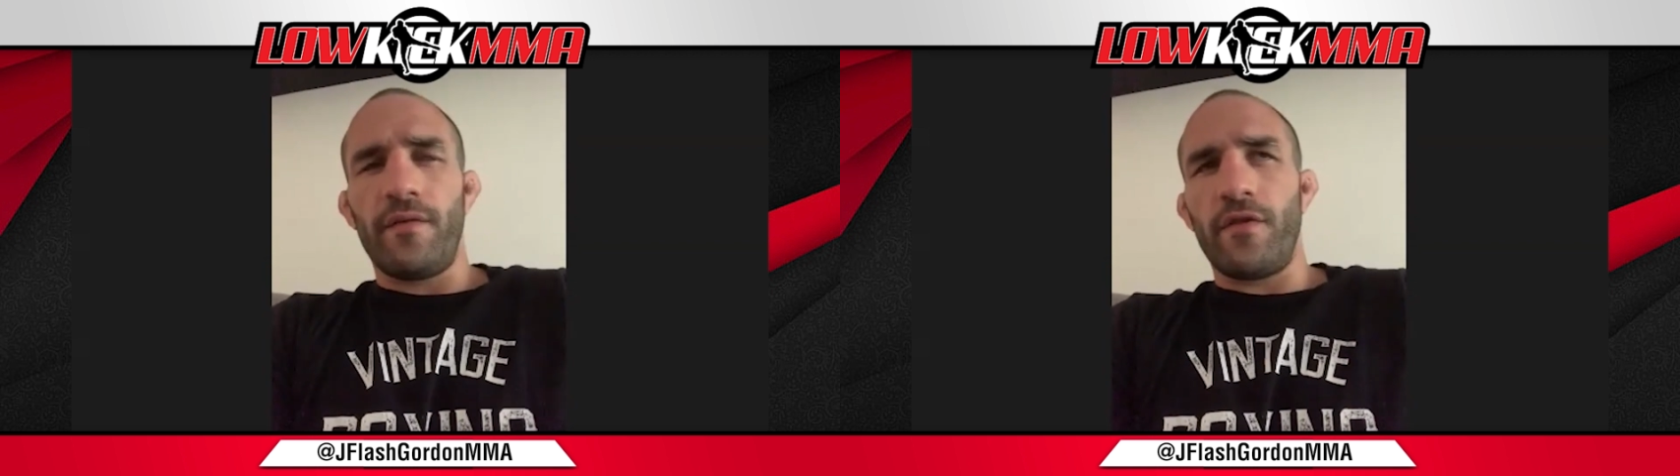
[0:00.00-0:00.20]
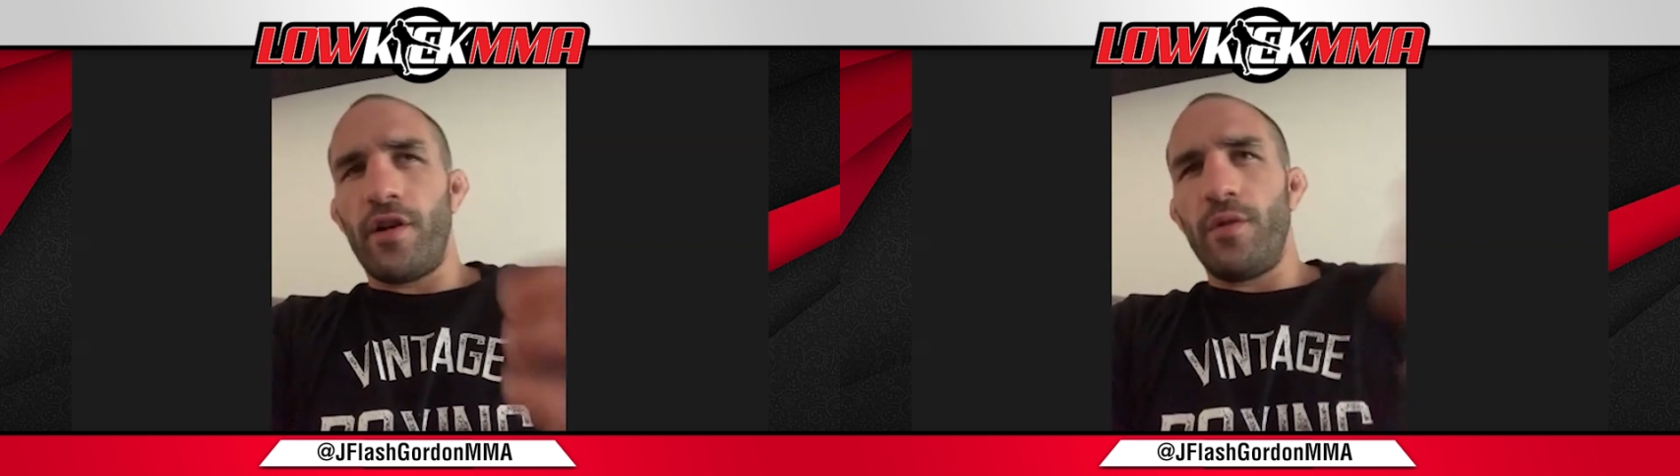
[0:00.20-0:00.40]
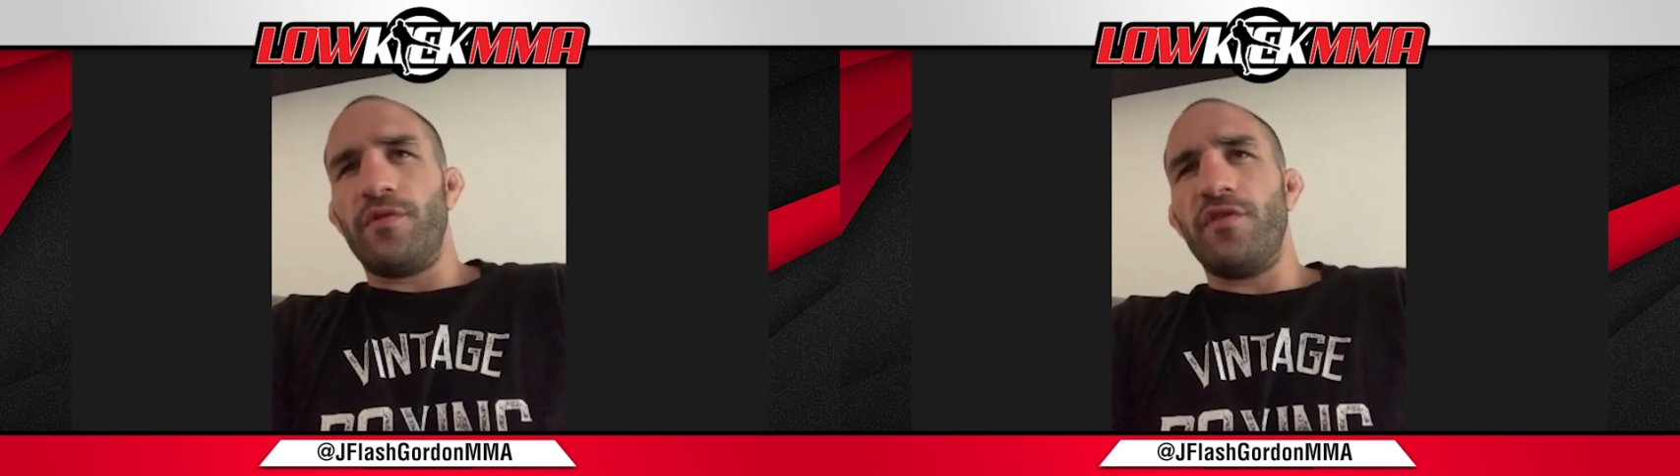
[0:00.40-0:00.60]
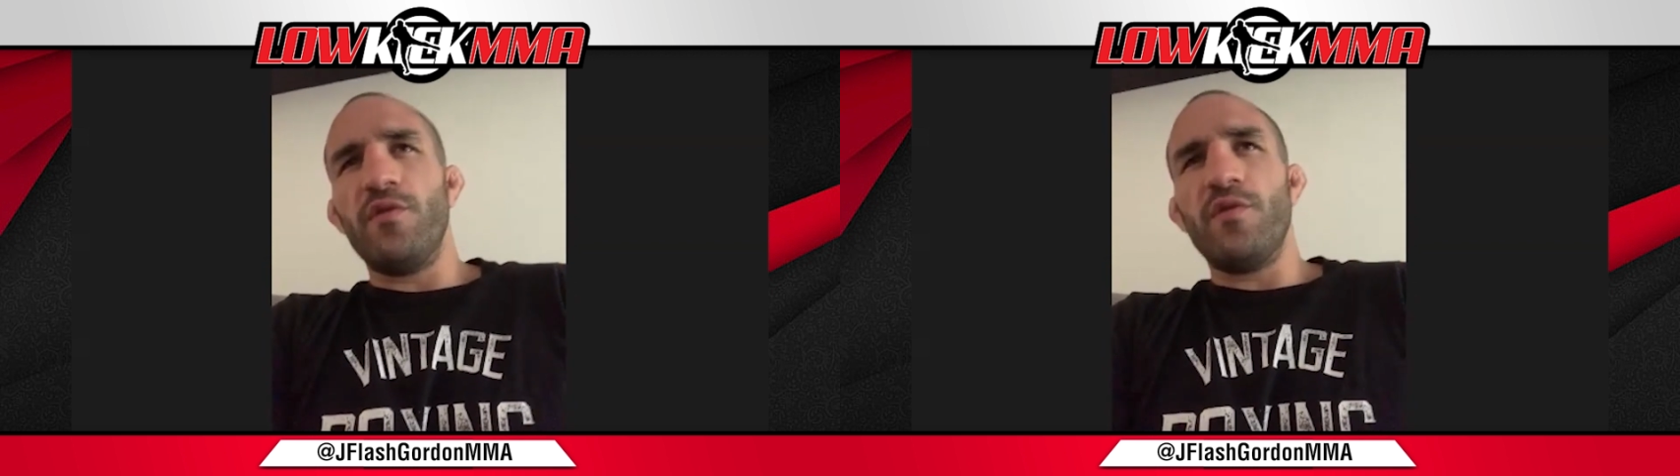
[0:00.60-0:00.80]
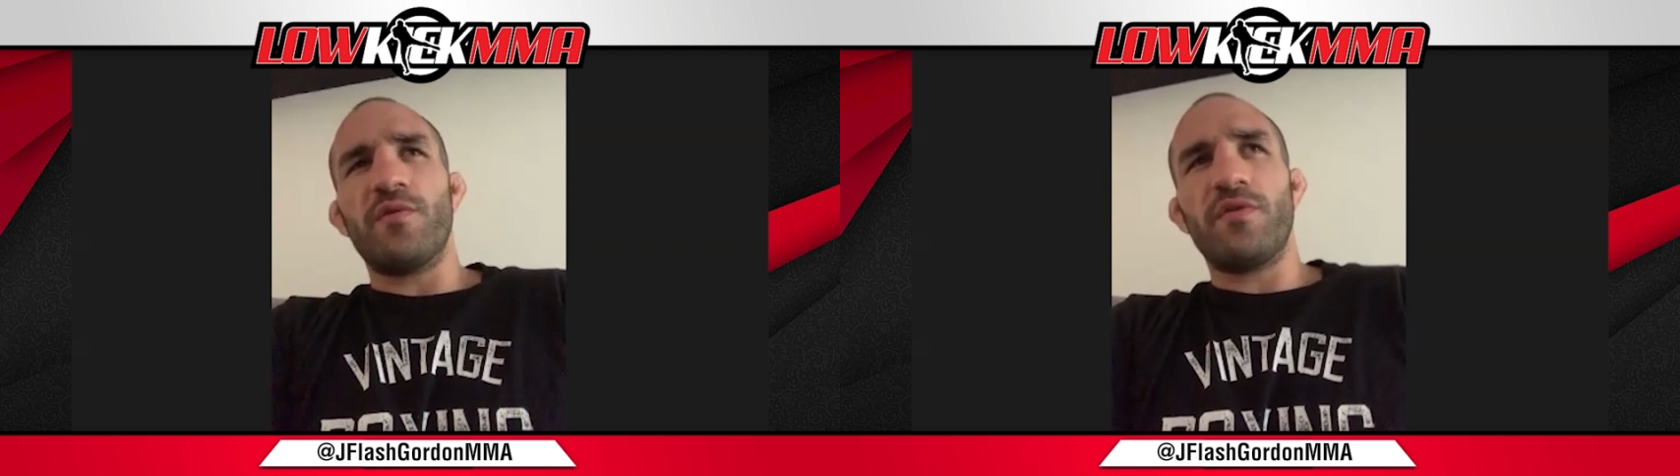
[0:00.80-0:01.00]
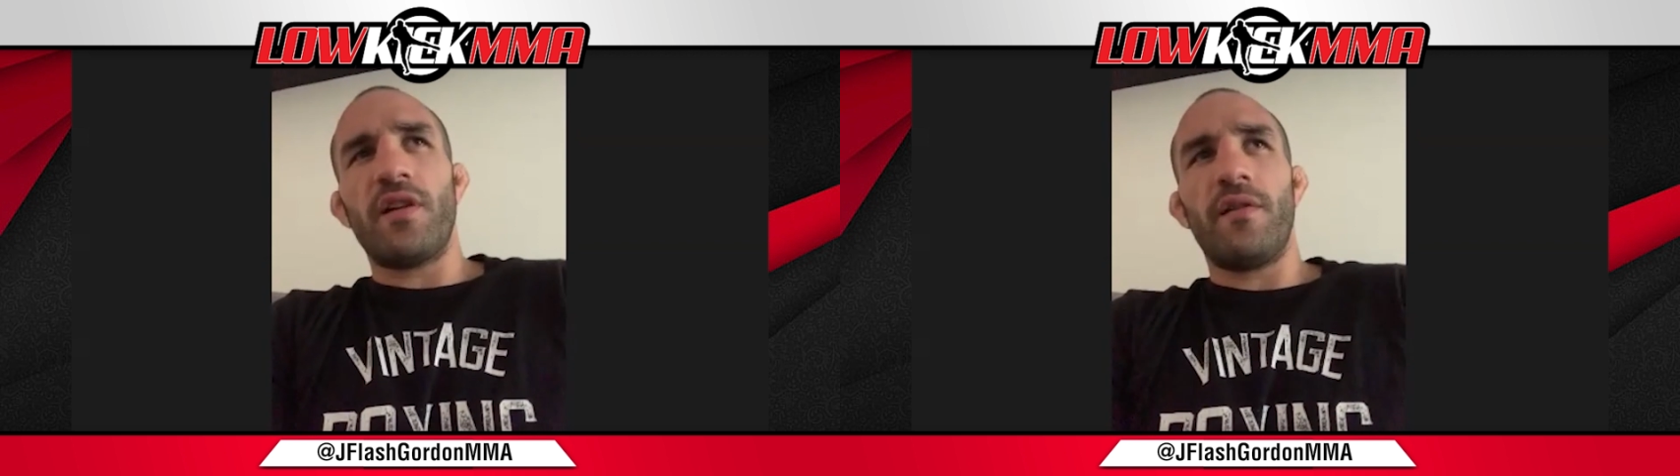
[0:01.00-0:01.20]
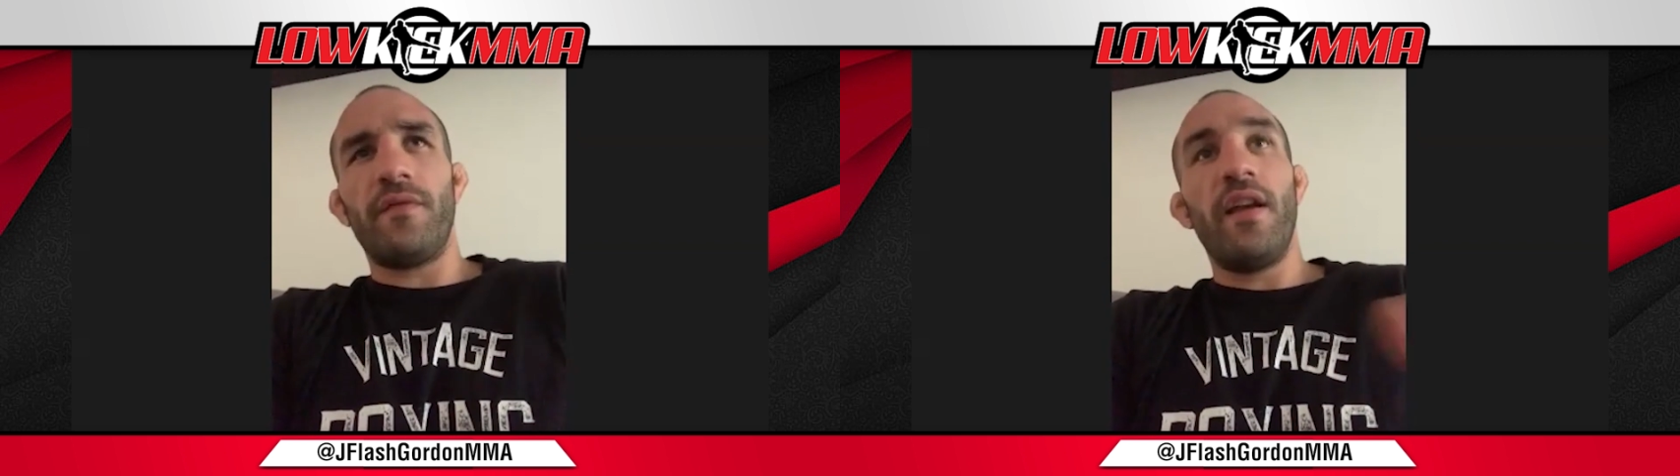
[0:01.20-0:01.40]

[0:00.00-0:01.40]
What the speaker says: you're able to do some stuff,